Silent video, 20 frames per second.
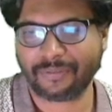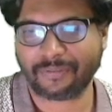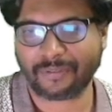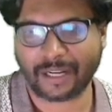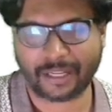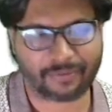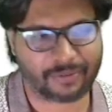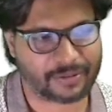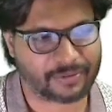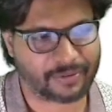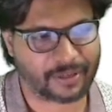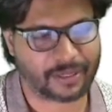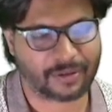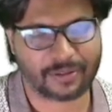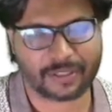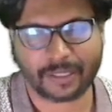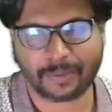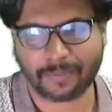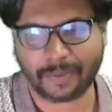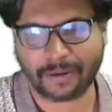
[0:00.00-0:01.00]
like which we are
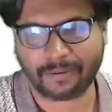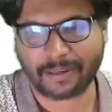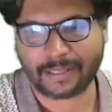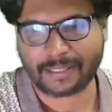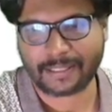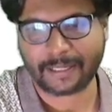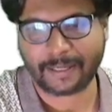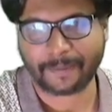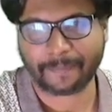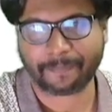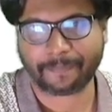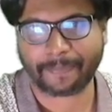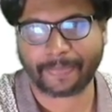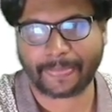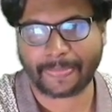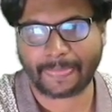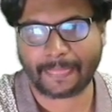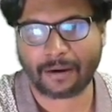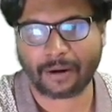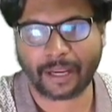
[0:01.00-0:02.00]
using previously.
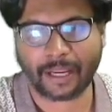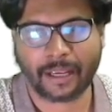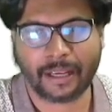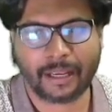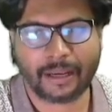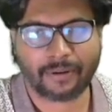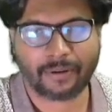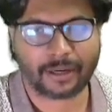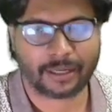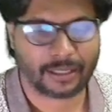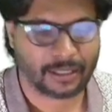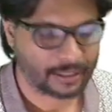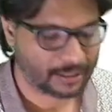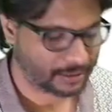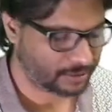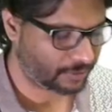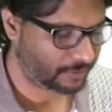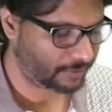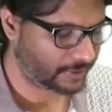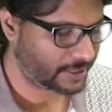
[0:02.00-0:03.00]
Okay, fine.
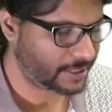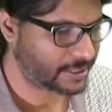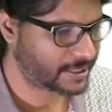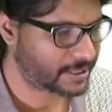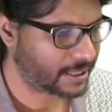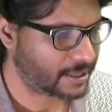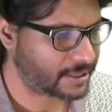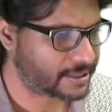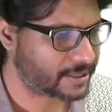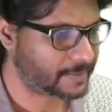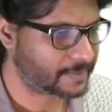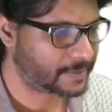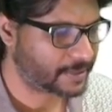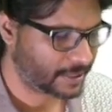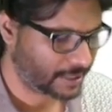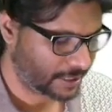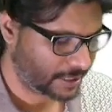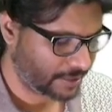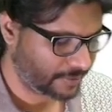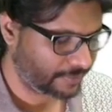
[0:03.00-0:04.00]
So with this concept,
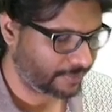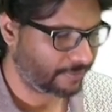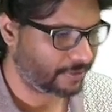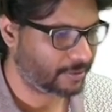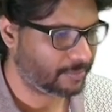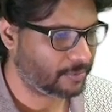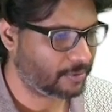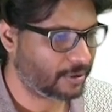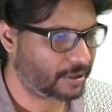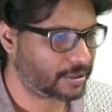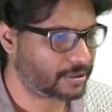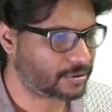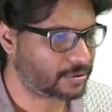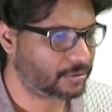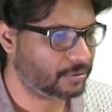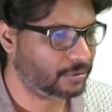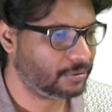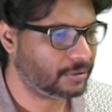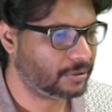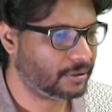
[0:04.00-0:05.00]
we will move on to
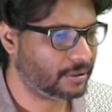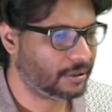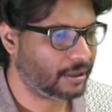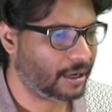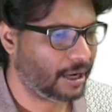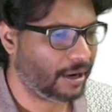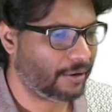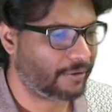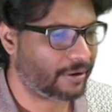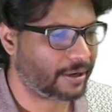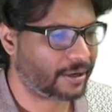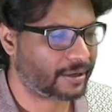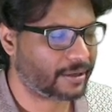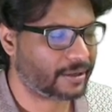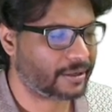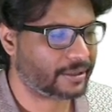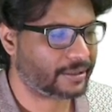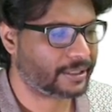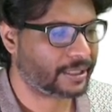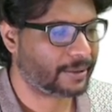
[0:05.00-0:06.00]
our
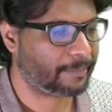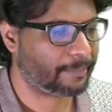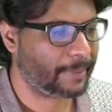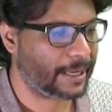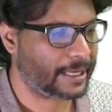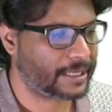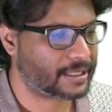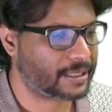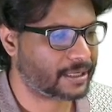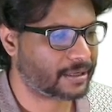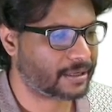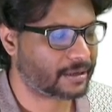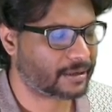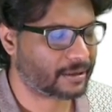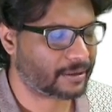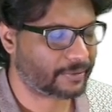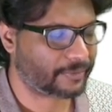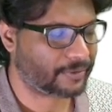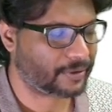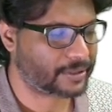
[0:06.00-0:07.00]
the major
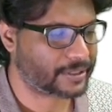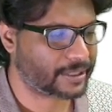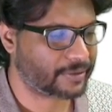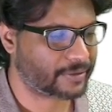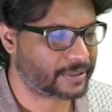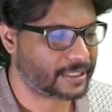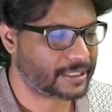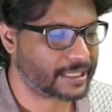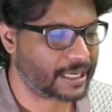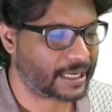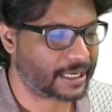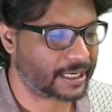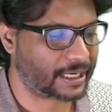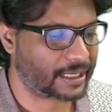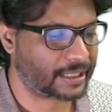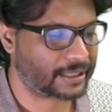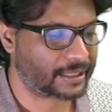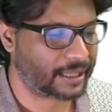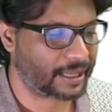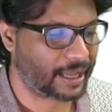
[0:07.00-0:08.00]
feature which is added
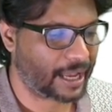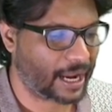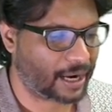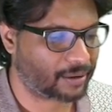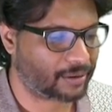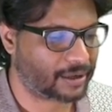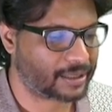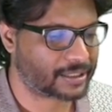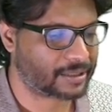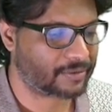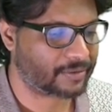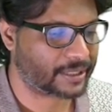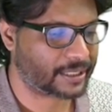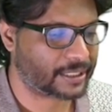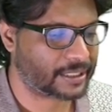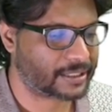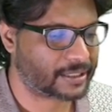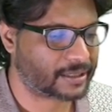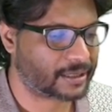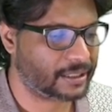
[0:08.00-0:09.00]
in the Angular 17
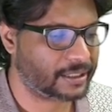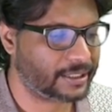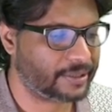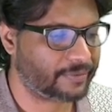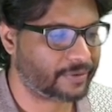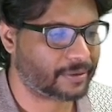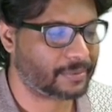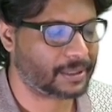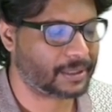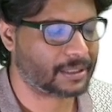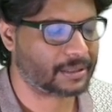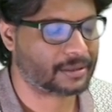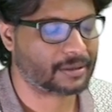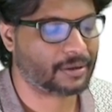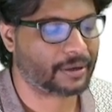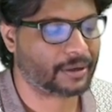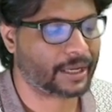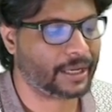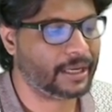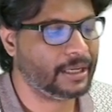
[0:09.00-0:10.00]
is called deferable.
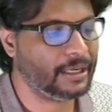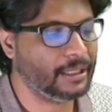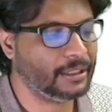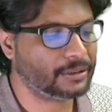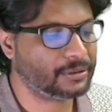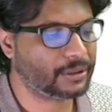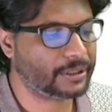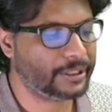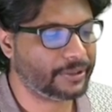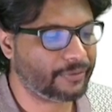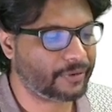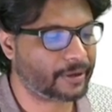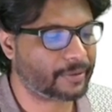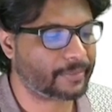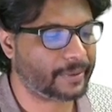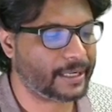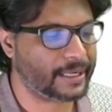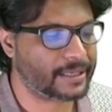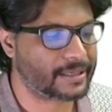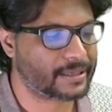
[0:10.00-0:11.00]
Okay, so defer
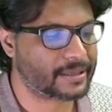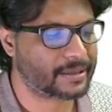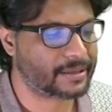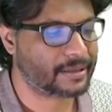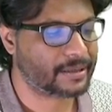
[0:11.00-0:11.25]
means